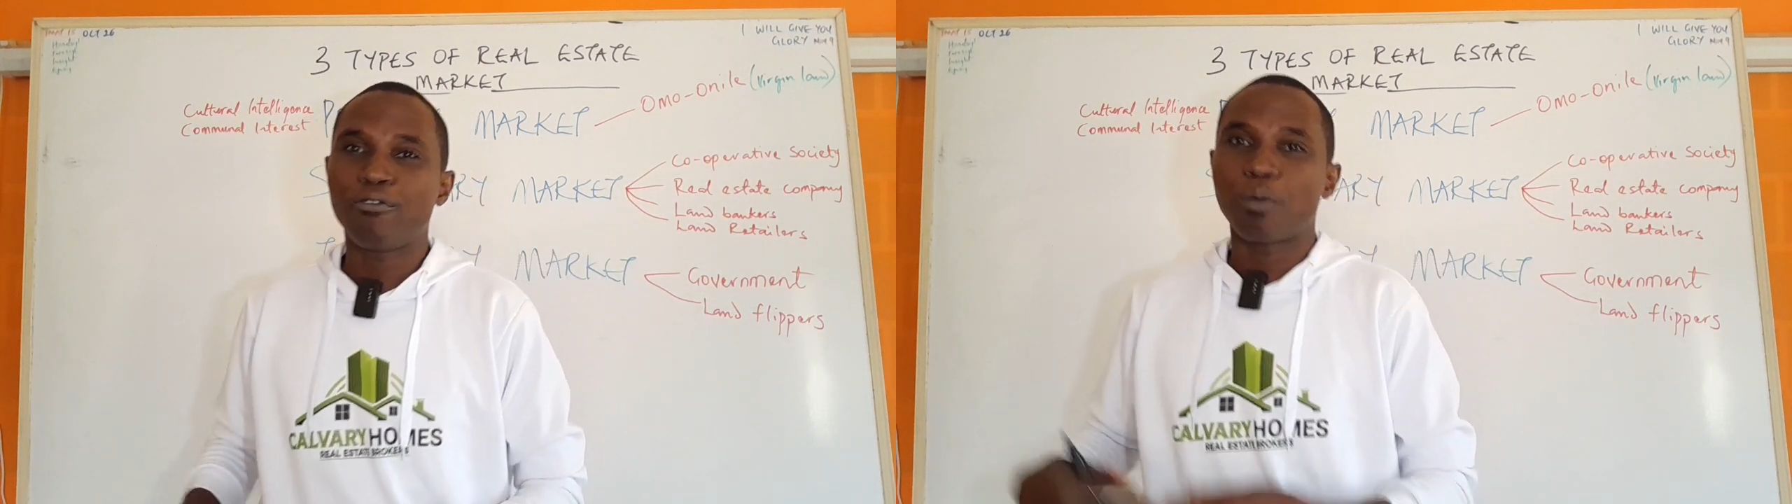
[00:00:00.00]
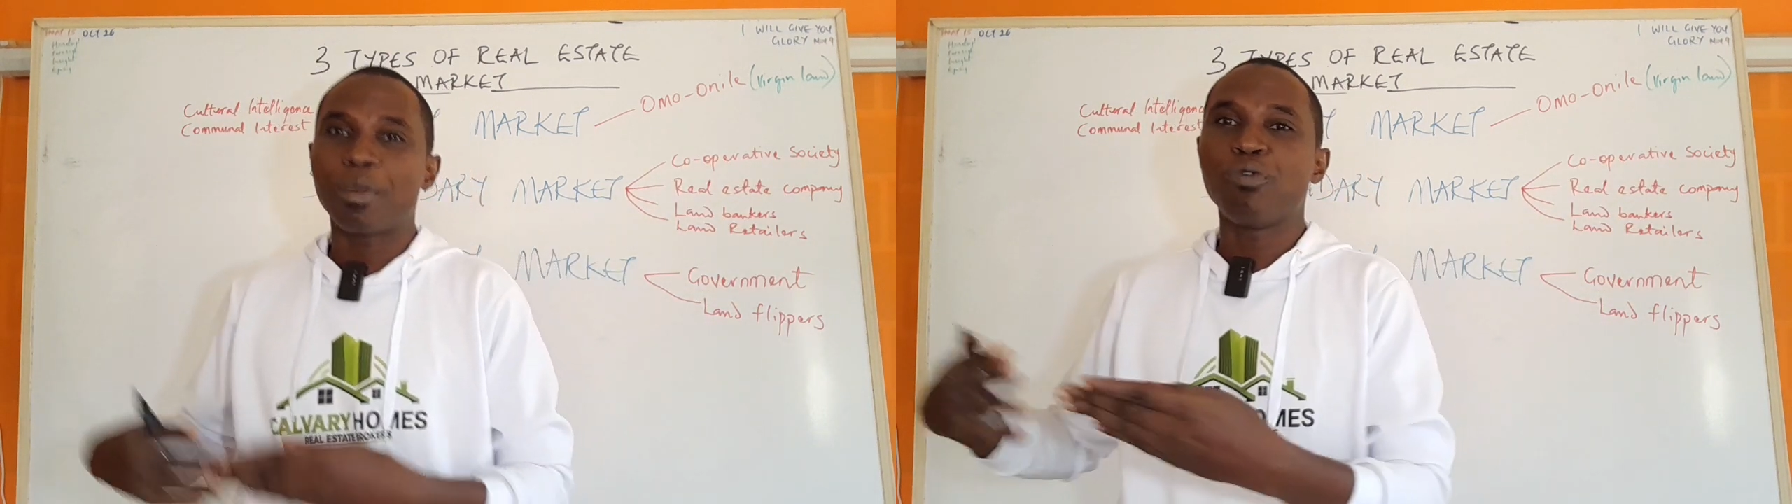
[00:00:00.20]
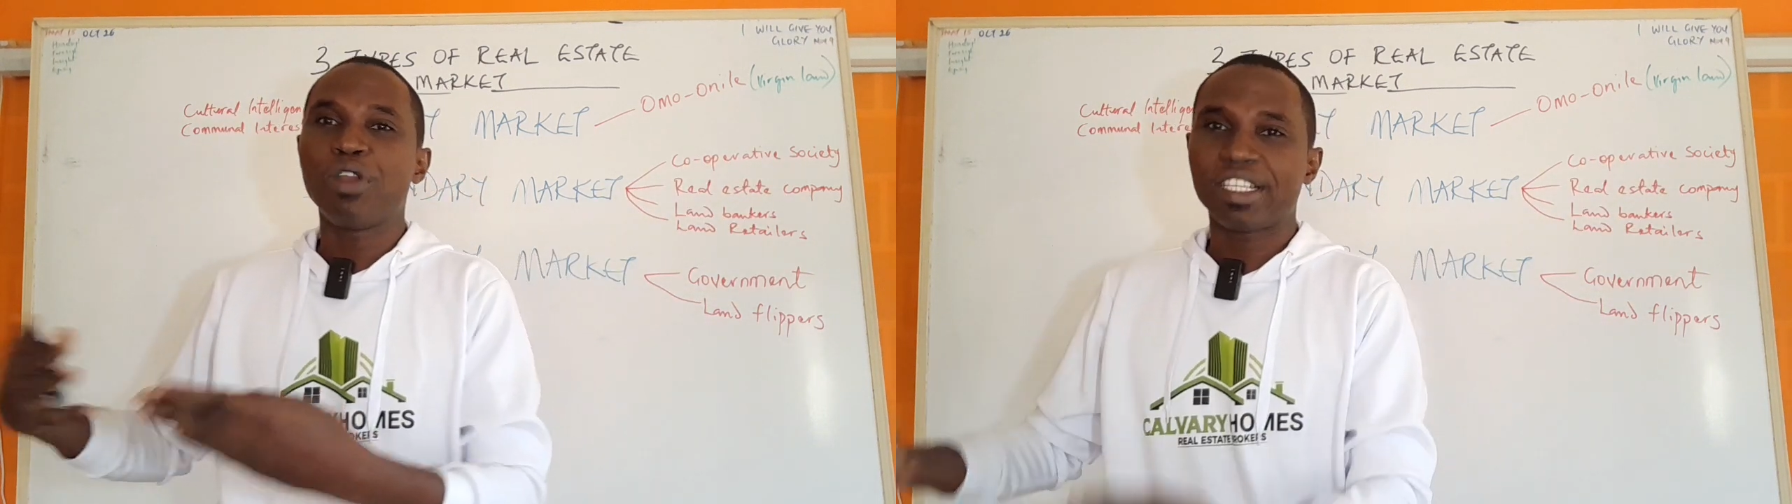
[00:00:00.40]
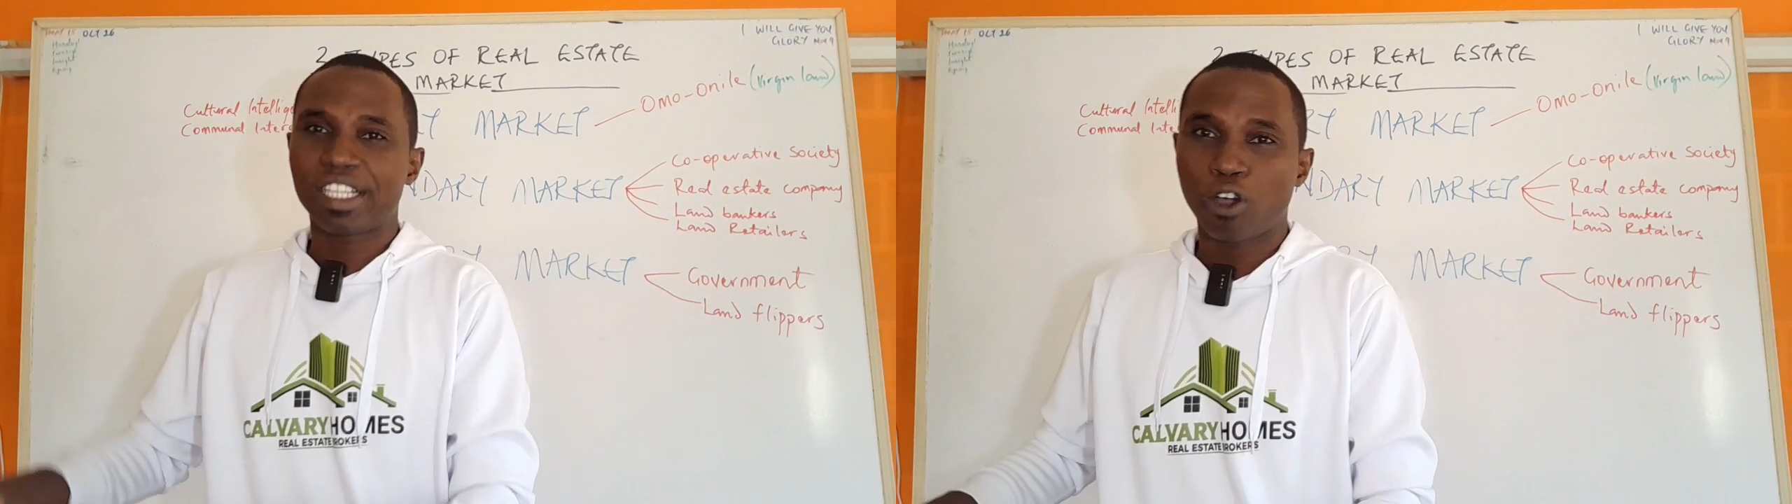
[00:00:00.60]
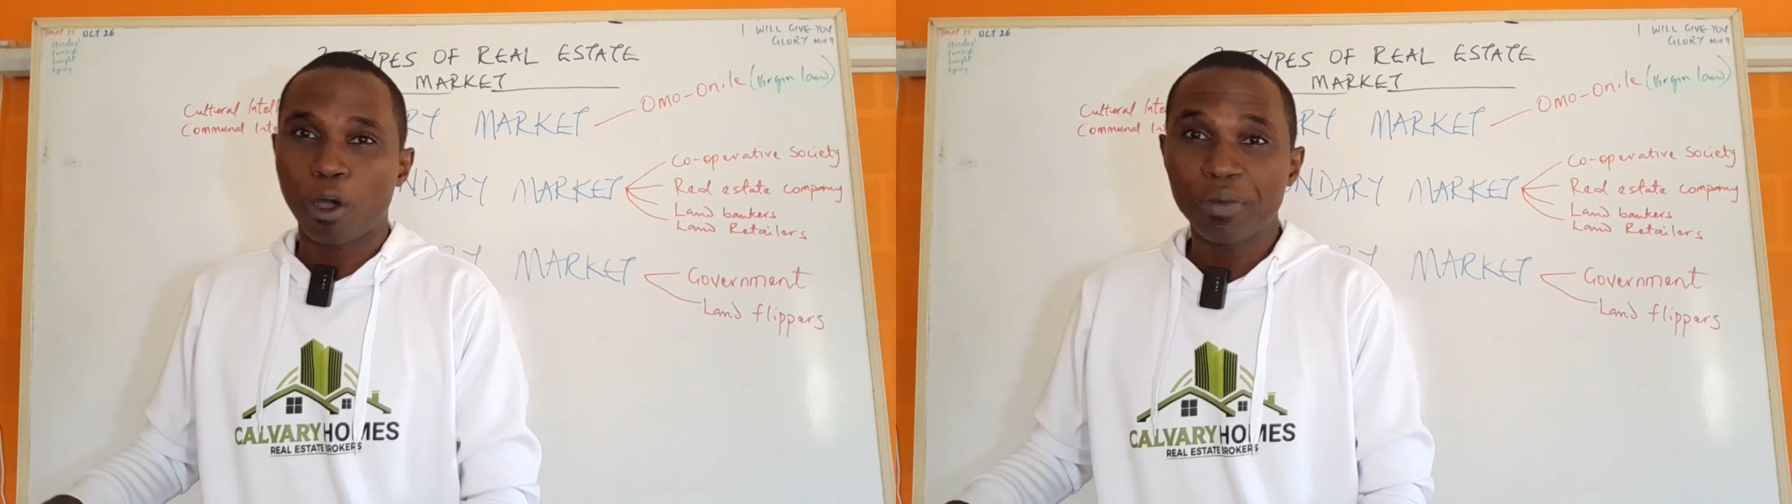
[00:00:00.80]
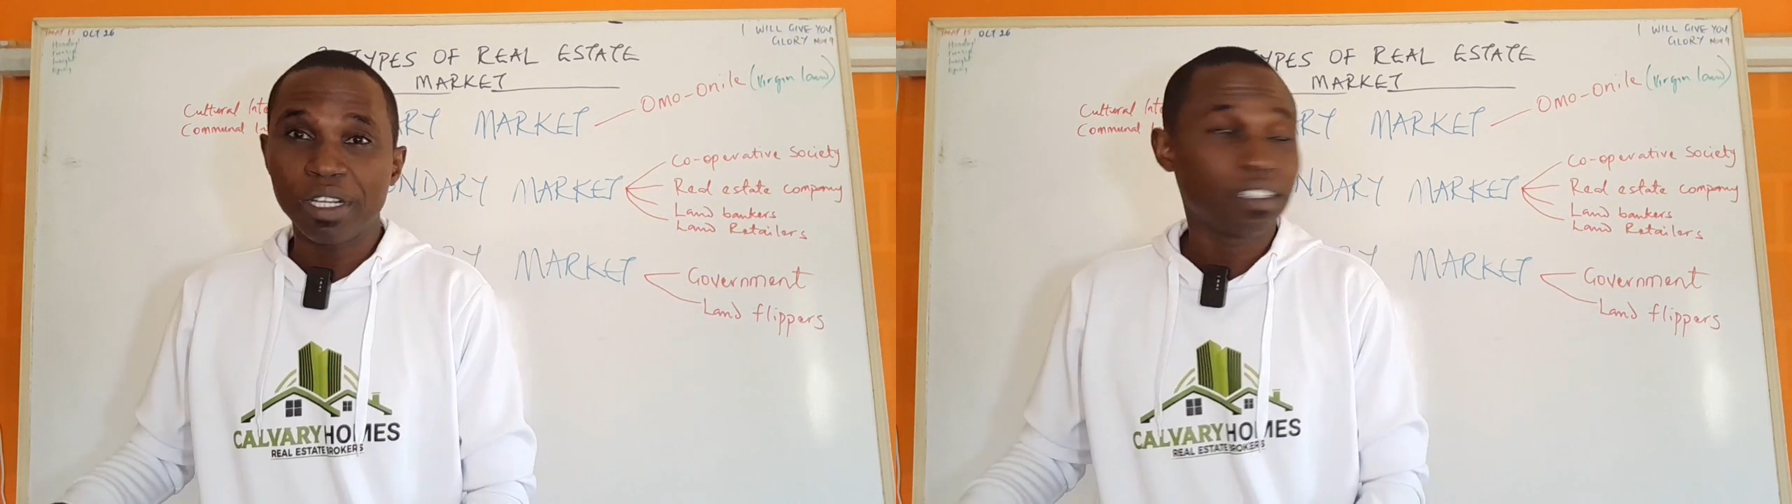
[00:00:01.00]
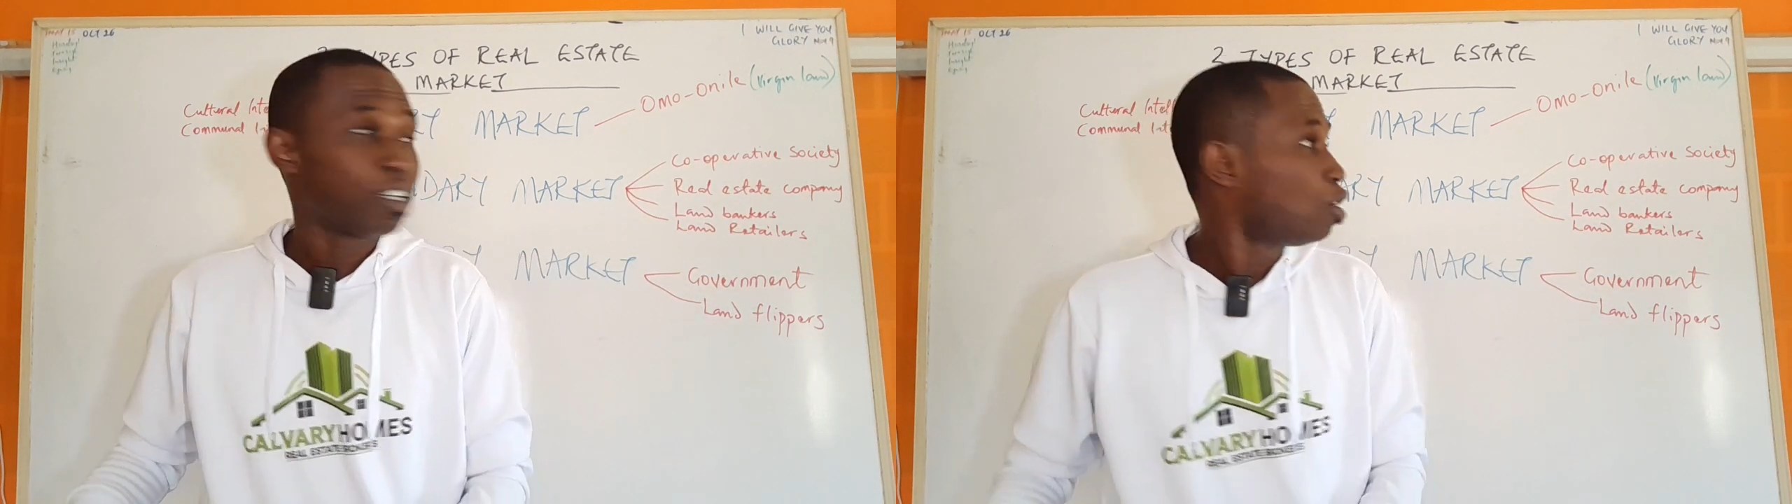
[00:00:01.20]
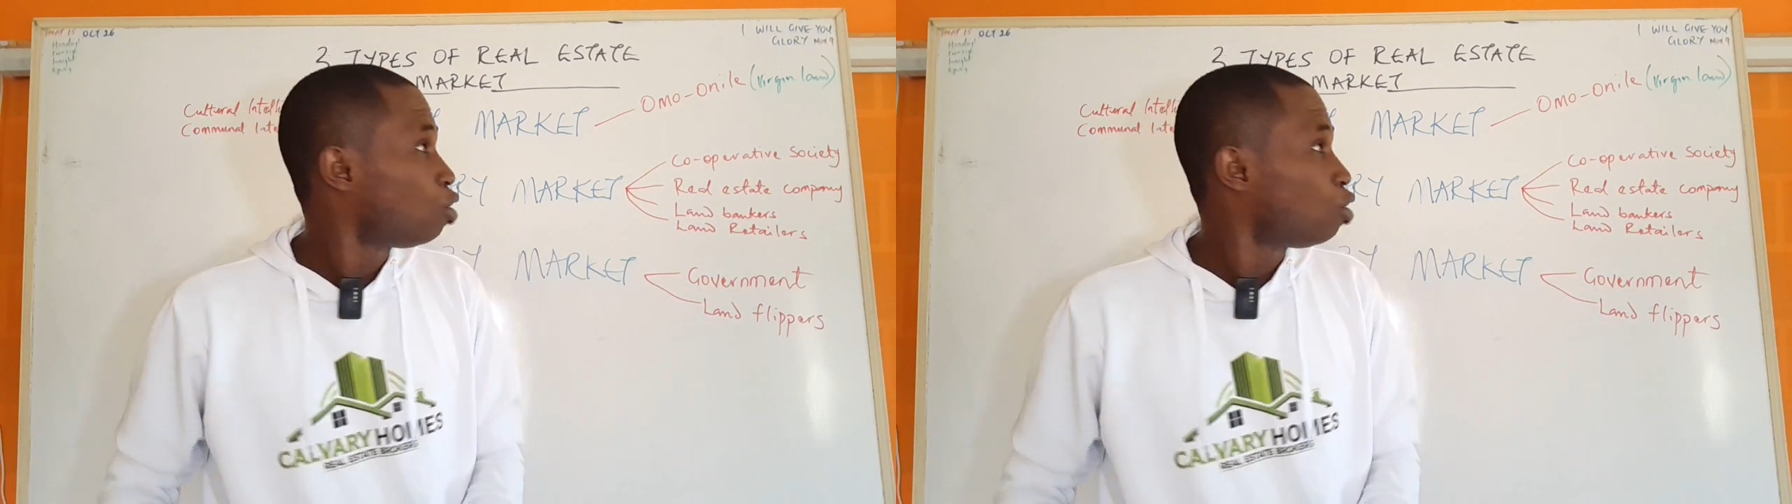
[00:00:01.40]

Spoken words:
from a real estate company.